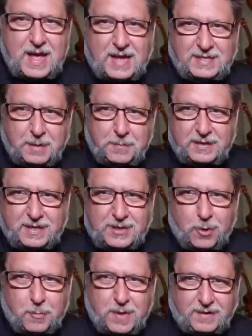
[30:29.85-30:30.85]
I typically
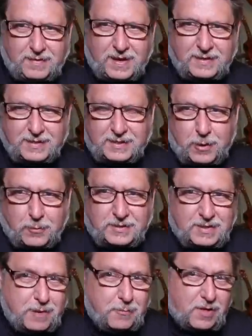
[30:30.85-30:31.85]
don't make things that
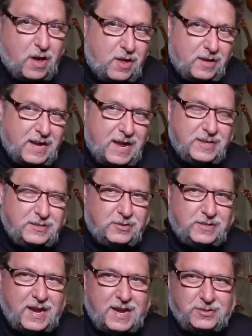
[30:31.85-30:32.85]
coincide with holidays or
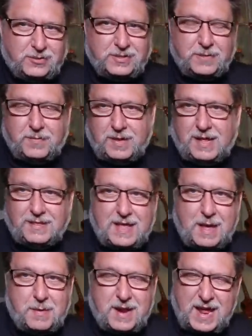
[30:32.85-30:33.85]
dates or something like
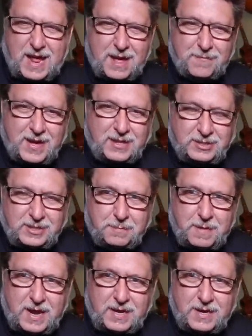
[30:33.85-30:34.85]
that, but I have actually
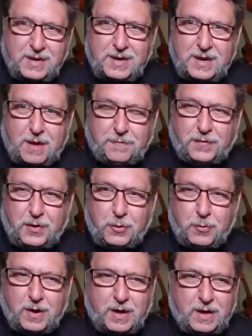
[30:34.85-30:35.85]
made a
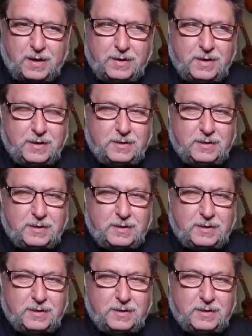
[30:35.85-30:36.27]
few, uh,